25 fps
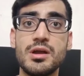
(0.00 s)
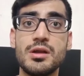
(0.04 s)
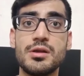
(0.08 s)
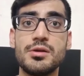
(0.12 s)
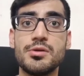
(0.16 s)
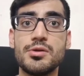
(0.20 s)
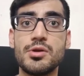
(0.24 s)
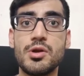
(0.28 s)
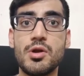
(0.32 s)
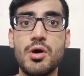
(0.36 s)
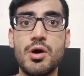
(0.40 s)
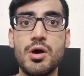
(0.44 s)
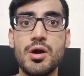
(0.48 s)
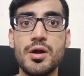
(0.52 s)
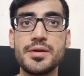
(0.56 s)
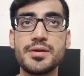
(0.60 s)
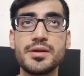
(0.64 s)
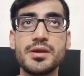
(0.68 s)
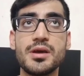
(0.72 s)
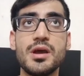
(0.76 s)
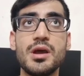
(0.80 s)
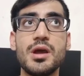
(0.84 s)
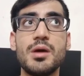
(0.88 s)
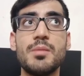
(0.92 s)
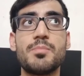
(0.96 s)

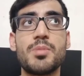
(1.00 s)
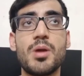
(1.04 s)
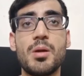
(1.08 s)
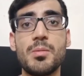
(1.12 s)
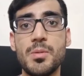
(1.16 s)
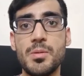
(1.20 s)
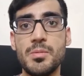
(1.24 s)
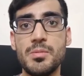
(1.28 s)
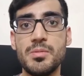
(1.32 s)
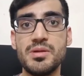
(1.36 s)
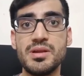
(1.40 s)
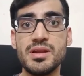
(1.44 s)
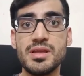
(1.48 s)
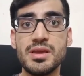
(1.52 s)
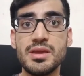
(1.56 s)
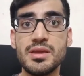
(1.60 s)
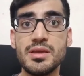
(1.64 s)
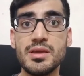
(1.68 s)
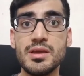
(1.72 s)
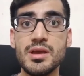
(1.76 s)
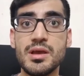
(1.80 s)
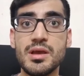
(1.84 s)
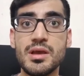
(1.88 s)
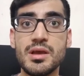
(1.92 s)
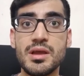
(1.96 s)
not
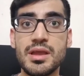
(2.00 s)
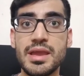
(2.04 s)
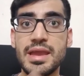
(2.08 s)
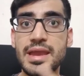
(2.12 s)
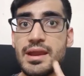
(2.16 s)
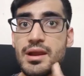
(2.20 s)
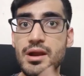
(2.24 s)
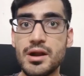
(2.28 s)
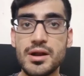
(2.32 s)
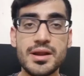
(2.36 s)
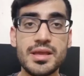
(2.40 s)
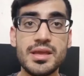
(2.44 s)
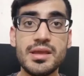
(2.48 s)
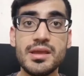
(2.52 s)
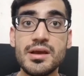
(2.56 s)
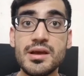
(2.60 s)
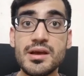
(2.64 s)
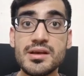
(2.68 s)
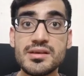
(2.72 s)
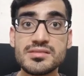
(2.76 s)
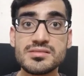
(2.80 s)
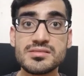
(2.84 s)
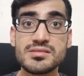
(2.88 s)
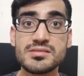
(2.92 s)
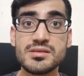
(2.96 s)
probably
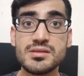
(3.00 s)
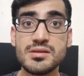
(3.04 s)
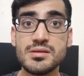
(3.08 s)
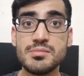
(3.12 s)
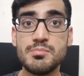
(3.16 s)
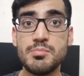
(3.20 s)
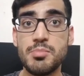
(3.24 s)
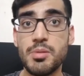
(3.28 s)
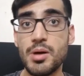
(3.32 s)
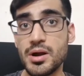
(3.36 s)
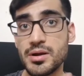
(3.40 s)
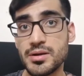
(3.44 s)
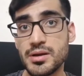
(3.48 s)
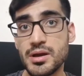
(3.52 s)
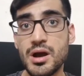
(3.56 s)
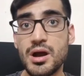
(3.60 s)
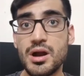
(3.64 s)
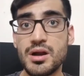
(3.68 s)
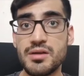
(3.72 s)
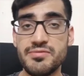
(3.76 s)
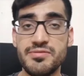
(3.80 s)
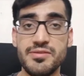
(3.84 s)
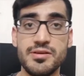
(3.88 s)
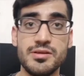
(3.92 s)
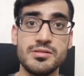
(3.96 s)
ARDS, but
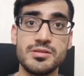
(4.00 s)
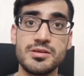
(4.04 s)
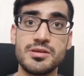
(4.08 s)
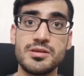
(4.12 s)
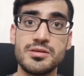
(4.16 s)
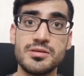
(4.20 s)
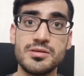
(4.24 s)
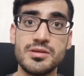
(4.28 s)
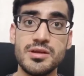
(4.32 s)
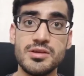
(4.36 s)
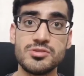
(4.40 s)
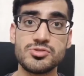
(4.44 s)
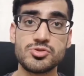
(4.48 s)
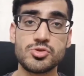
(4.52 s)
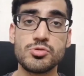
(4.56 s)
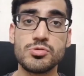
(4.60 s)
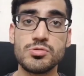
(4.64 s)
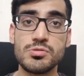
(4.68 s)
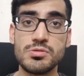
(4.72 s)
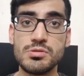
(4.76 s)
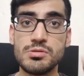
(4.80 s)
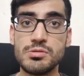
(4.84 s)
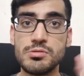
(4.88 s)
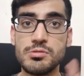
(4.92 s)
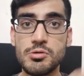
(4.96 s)
heart failure. So
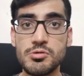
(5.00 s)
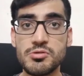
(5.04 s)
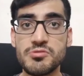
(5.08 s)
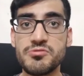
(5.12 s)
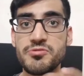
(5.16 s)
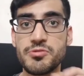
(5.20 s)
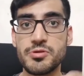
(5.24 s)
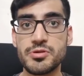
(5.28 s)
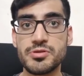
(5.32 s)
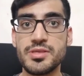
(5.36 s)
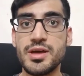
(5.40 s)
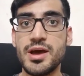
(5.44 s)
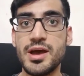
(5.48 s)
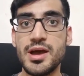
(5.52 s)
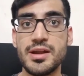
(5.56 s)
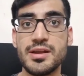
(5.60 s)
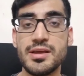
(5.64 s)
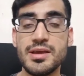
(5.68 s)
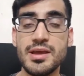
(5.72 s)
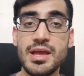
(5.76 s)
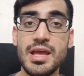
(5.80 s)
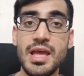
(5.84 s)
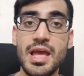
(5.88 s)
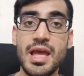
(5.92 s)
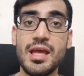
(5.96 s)
look for that.